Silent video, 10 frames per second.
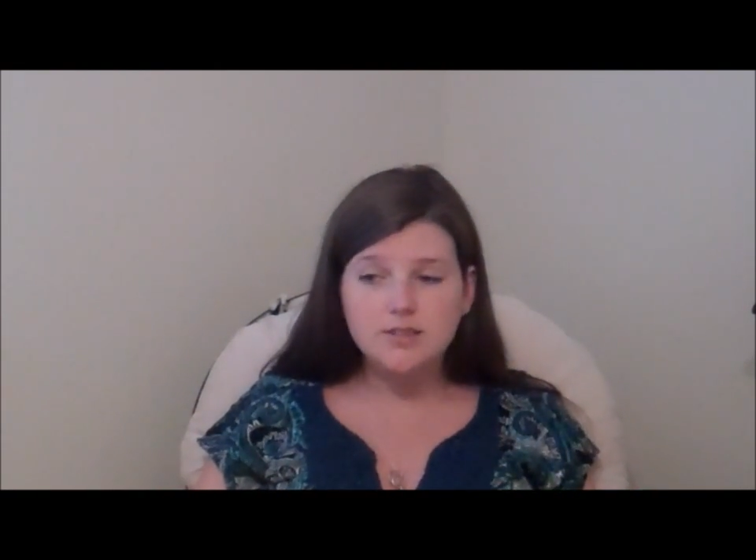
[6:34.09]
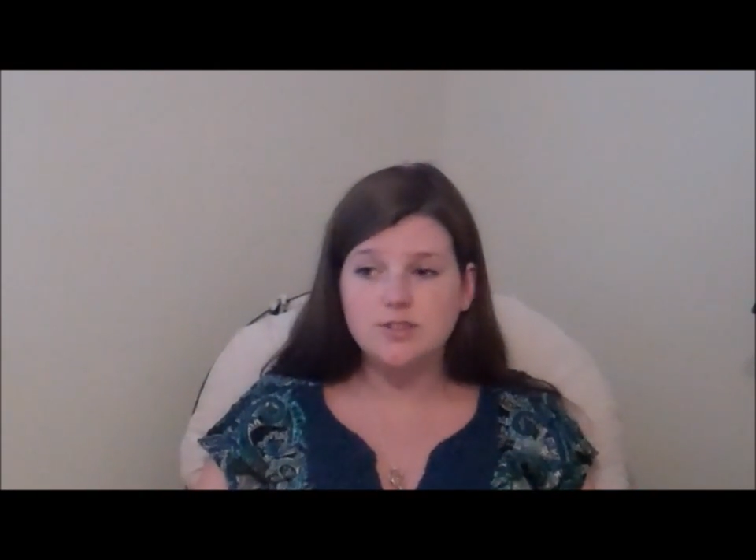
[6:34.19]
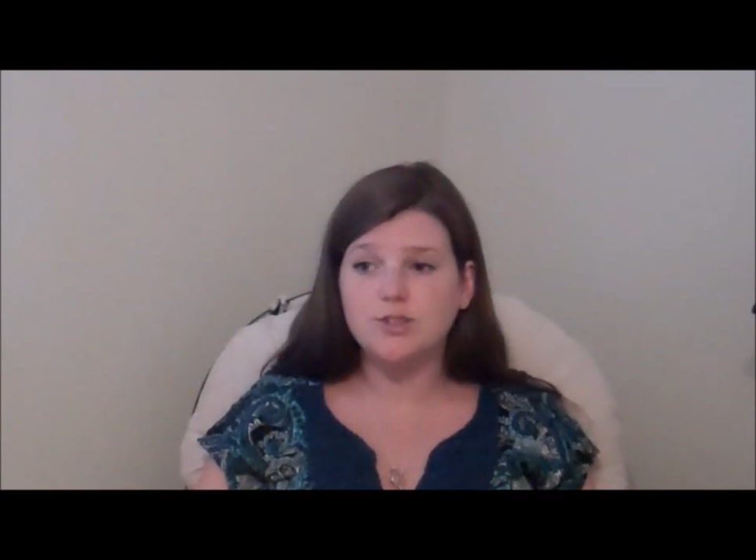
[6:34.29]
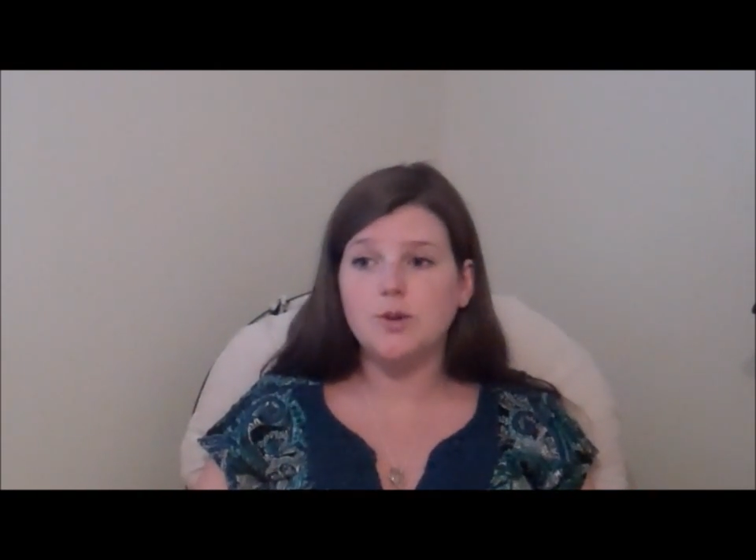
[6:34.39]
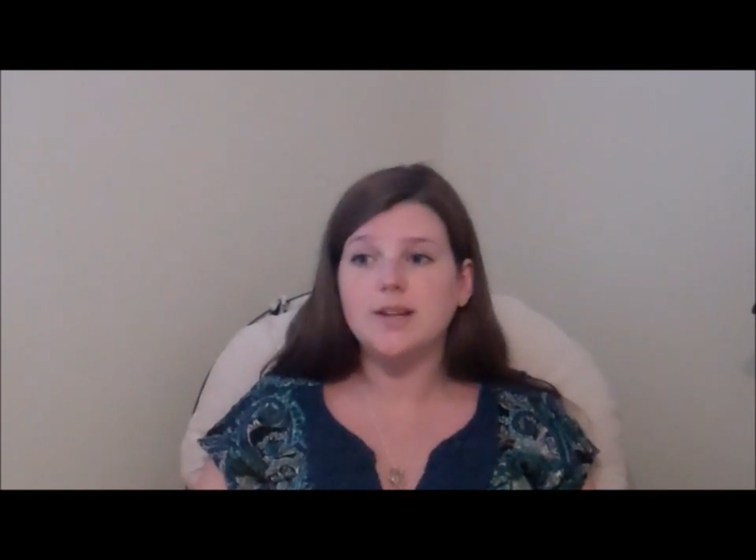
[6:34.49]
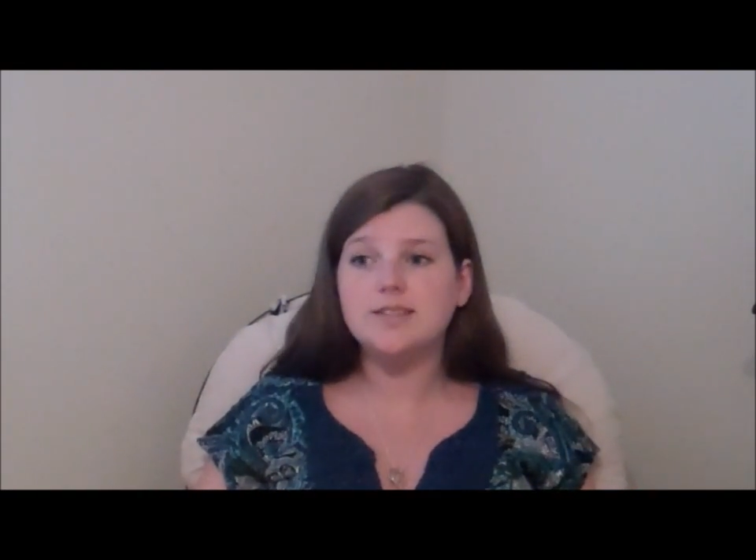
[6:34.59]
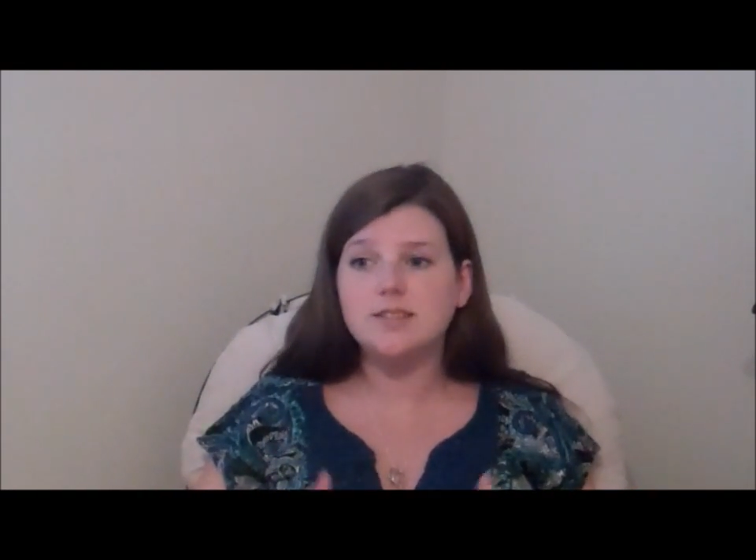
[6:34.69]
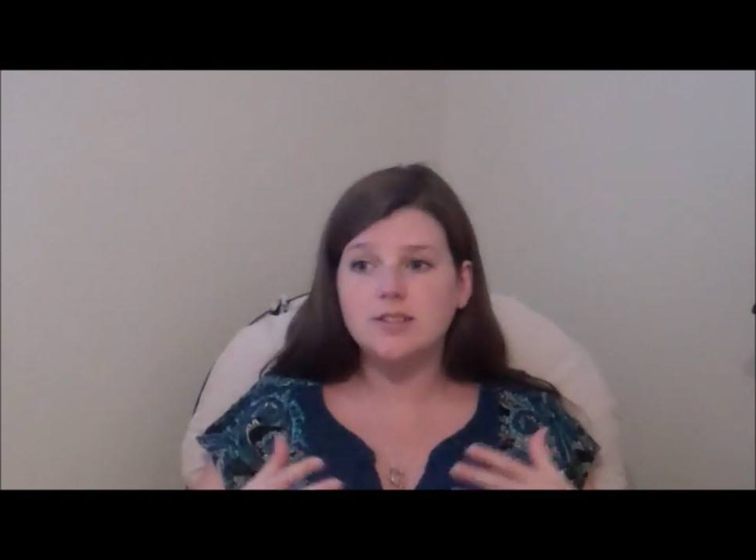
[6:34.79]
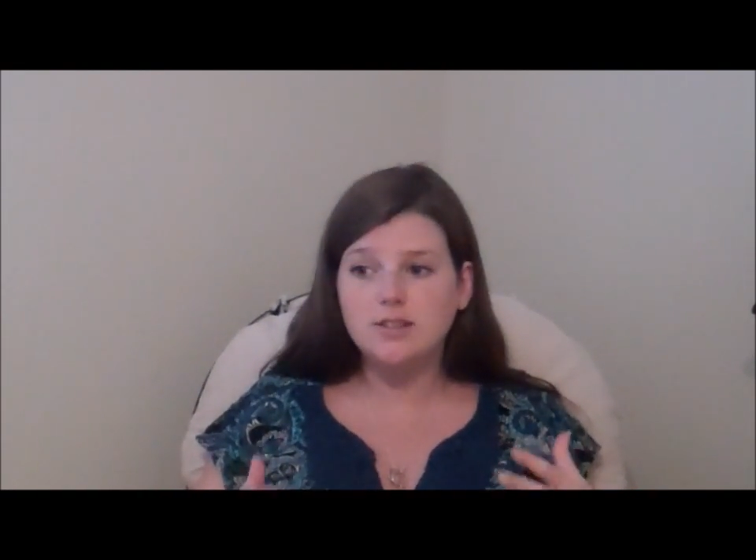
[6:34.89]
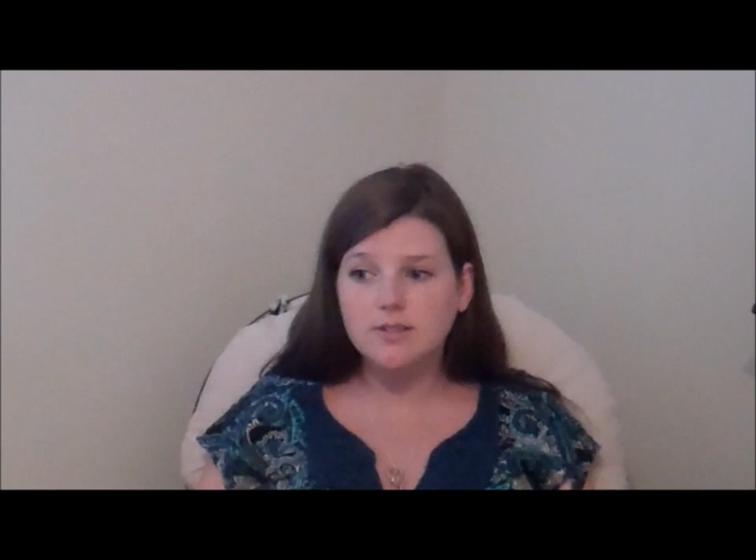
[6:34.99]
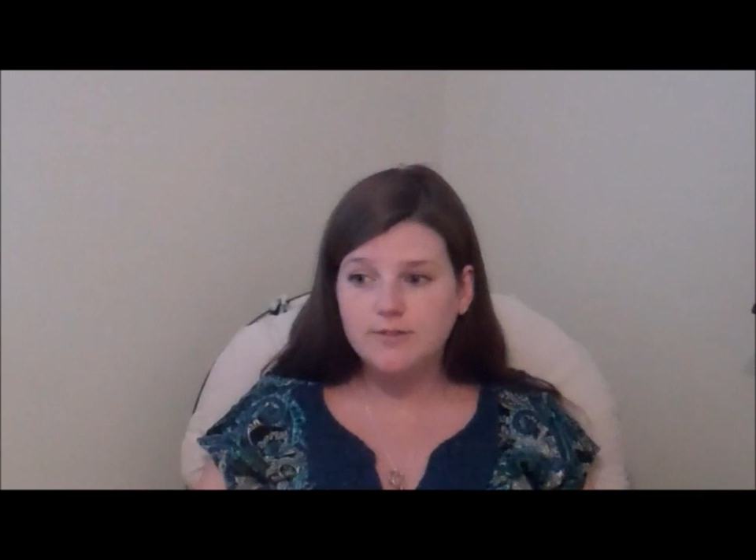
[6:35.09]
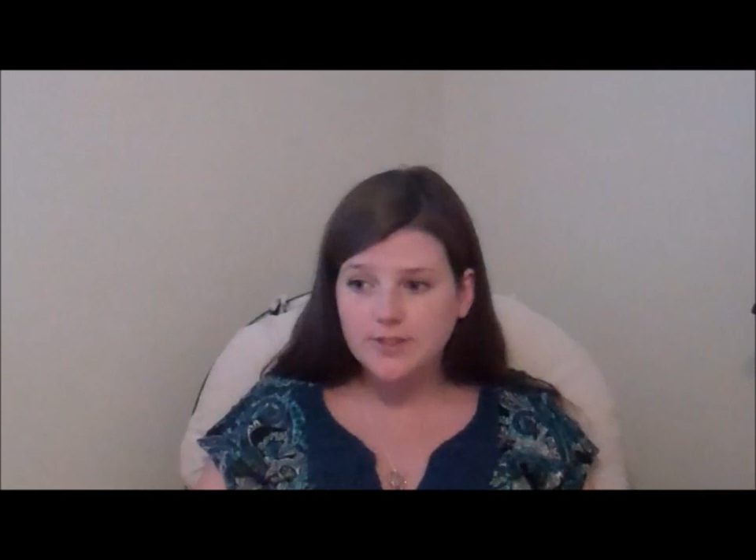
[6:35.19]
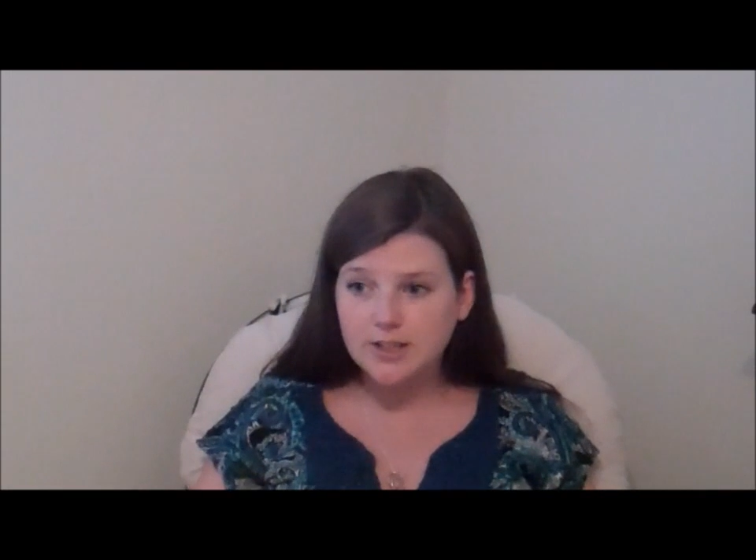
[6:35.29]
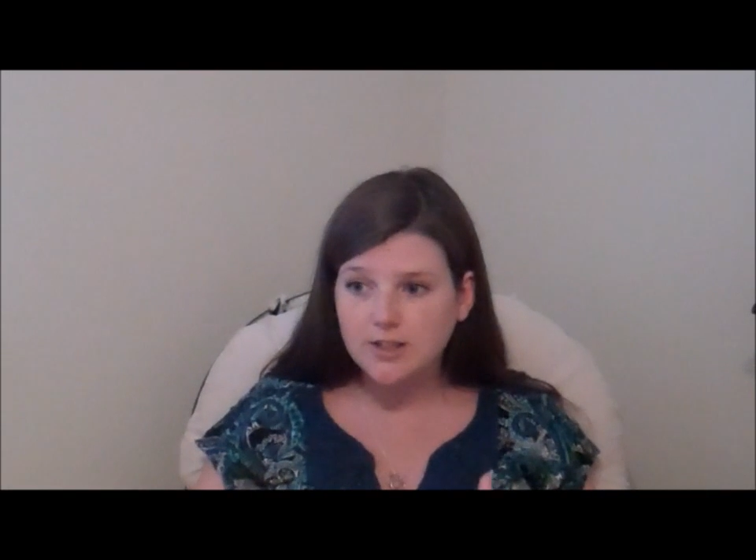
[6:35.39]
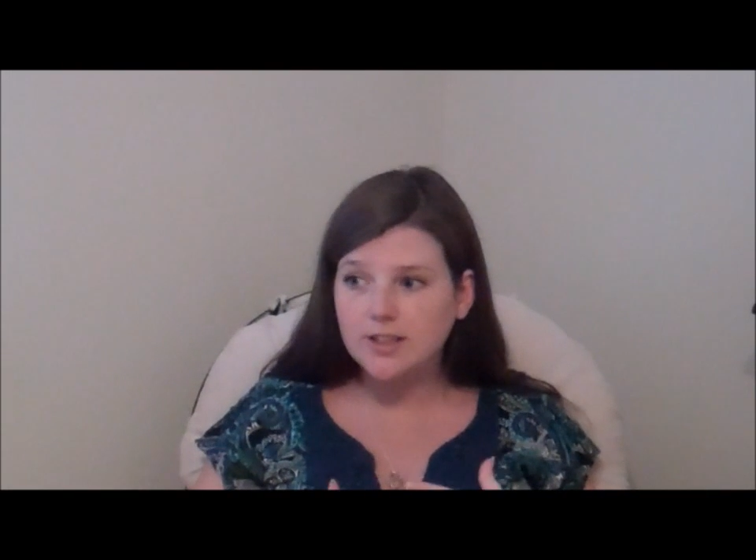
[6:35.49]
so I still
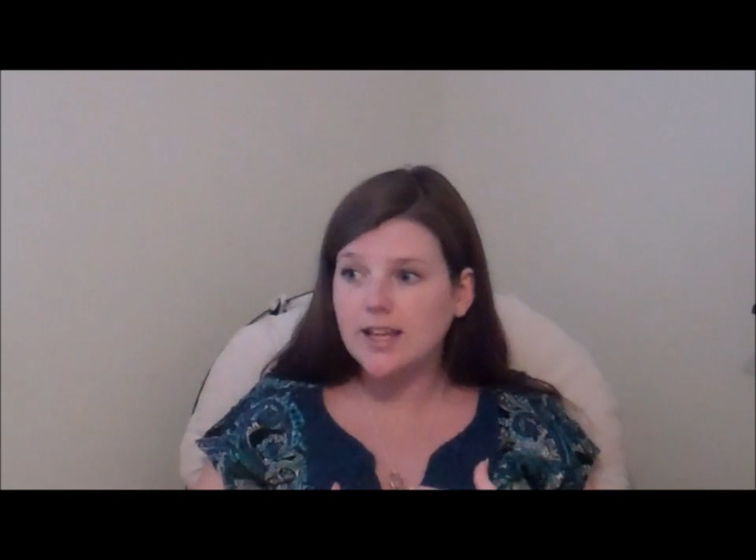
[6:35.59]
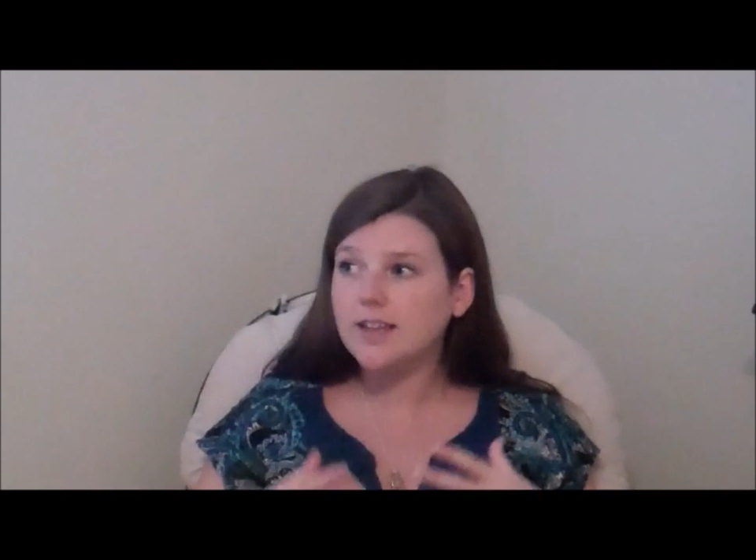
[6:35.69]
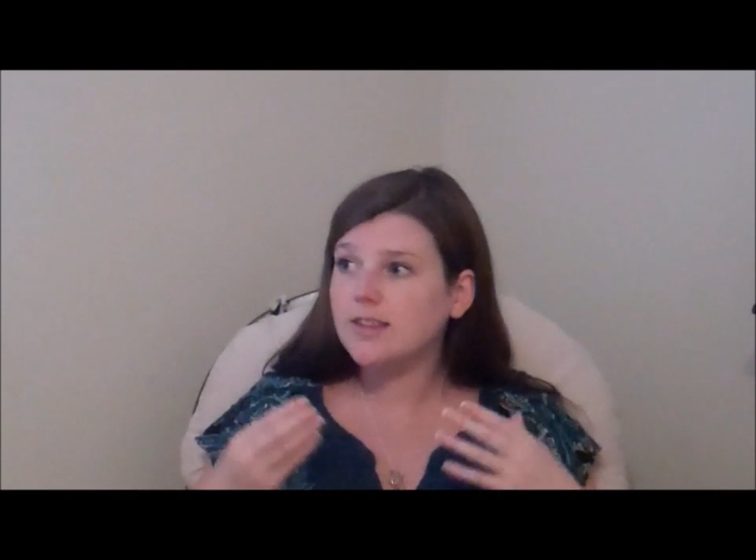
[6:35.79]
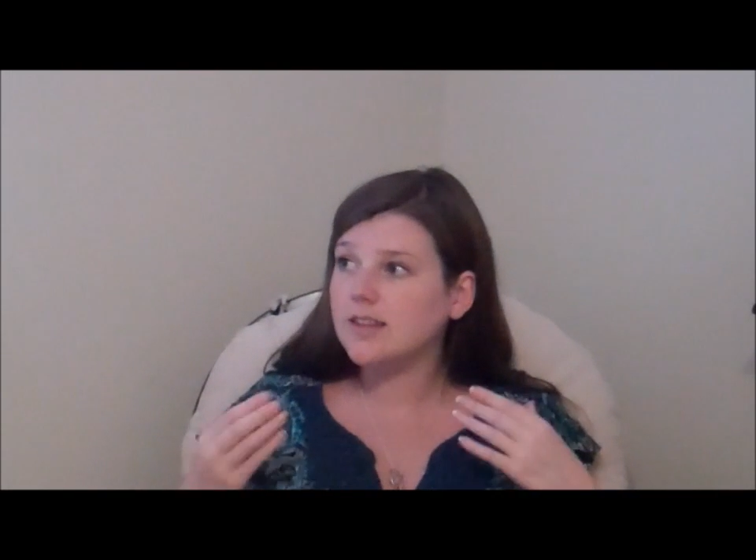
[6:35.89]
feel like